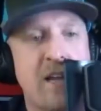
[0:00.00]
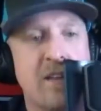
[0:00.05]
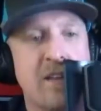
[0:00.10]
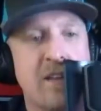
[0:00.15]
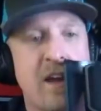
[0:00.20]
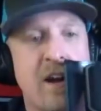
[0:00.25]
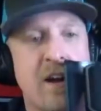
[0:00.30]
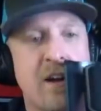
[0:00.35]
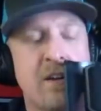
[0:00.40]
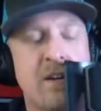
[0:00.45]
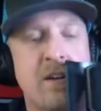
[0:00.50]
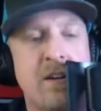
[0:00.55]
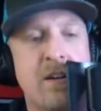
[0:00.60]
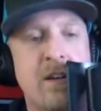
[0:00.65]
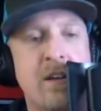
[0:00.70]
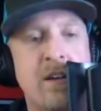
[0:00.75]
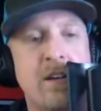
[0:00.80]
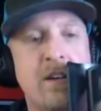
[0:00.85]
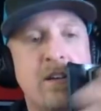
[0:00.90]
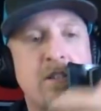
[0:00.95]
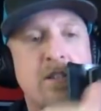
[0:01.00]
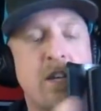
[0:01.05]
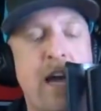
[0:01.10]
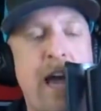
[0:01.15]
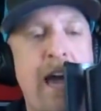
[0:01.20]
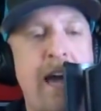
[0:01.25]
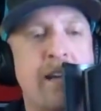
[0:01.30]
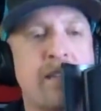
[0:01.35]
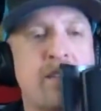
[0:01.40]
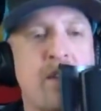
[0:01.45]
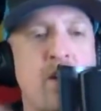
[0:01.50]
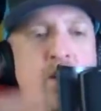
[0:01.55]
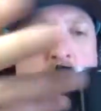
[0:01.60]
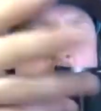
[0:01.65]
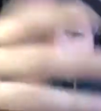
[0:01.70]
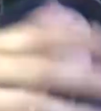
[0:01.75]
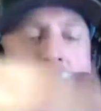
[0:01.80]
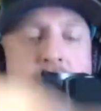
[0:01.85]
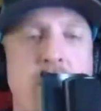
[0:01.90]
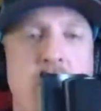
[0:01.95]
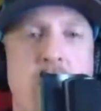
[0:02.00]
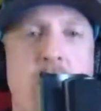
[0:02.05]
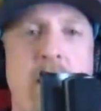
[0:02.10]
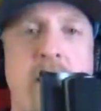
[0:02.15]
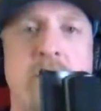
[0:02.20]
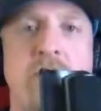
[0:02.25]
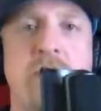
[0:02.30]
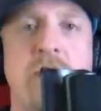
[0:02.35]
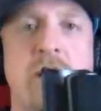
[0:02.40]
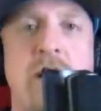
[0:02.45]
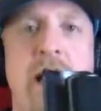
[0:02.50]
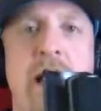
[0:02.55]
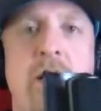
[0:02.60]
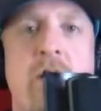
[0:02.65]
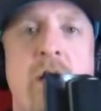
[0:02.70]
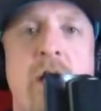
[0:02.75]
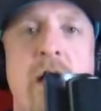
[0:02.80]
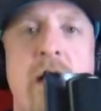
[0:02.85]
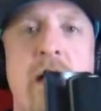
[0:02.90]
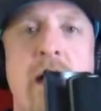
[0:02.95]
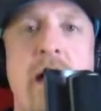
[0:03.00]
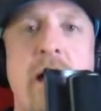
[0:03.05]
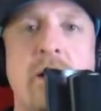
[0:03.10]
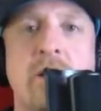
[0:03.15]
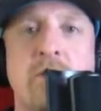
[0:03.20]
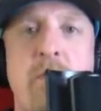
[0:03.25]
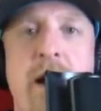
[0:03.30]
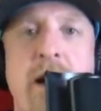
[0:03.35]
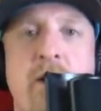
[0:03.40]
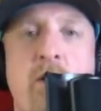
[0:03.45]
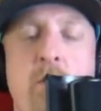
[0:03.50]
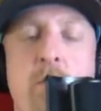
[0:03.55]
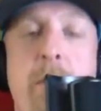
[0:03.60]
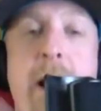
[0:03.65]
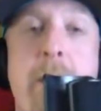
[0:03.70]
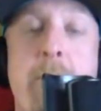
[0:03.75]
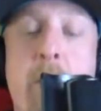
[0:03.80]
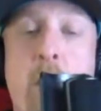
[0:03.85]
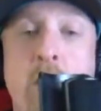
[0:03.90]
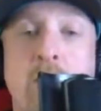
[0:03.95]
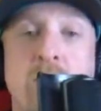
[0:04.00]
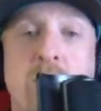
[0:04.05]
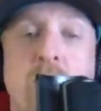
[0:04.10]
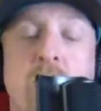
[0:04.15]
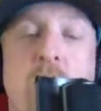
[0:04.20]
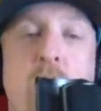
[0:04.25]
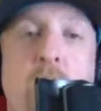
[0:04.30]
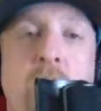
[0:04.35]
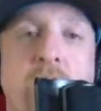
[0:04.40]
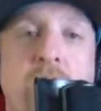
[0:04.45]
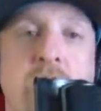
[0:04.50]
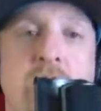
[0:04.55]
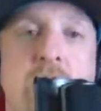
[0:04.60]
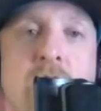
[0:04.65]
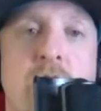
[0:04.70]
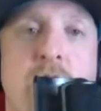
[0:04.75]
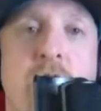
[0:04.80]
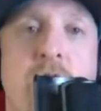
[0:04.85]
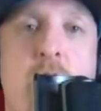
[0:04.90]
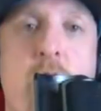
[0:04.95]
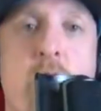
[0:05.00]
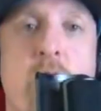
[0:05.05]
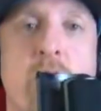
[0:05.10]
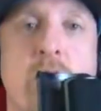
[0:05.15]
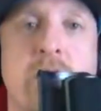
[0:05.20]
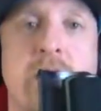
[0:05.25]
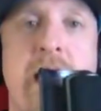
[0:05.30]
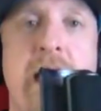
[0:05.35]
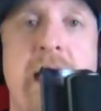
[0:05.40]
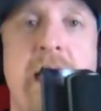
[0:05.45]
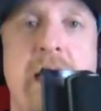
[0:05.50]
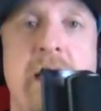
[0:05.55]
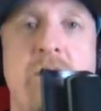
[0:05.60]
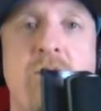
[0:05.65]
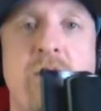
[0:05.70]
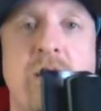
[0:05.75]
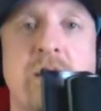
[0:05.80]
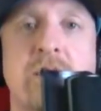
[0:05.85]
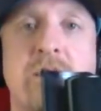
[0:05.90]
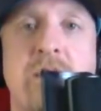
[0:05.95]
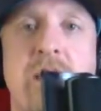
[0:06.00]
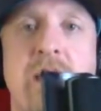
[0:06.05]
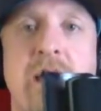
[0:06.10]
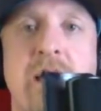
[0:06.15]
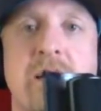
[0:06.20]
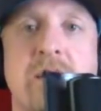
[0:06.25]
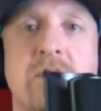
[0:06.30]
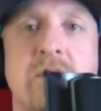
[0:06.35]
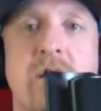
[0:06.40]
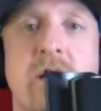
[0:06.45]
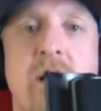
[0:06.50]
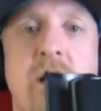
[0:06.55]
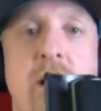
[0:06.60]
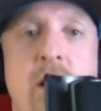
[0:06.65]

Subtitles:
in there to ask a great question. Now, here's my personal question for Dave is this: